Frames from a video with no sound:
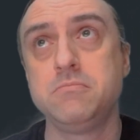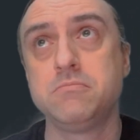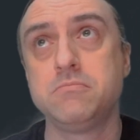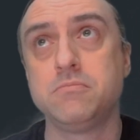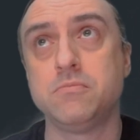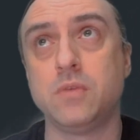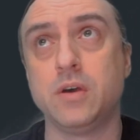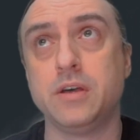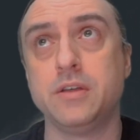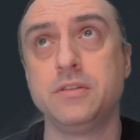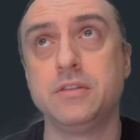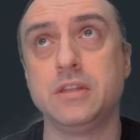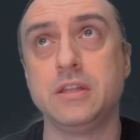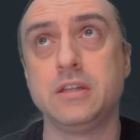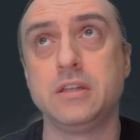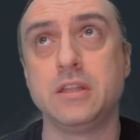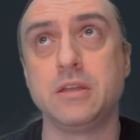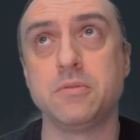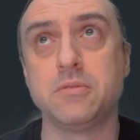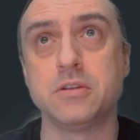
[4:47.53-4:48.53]
well,
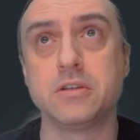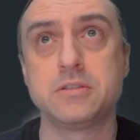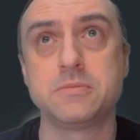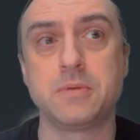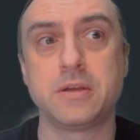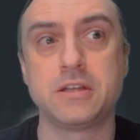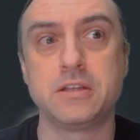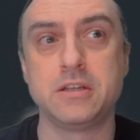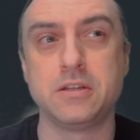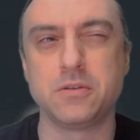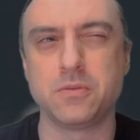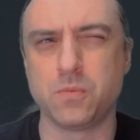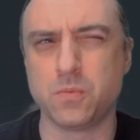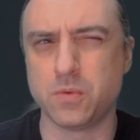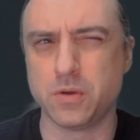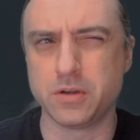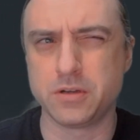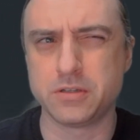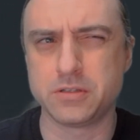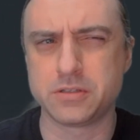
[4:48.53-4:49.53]
then they were expecting it to
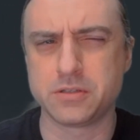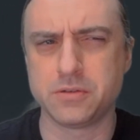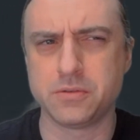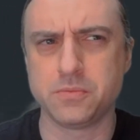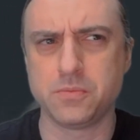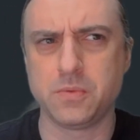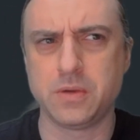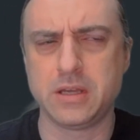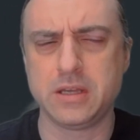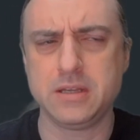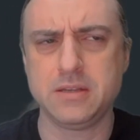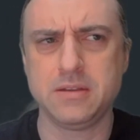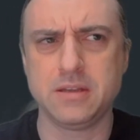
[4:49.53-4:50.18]
work a certain way,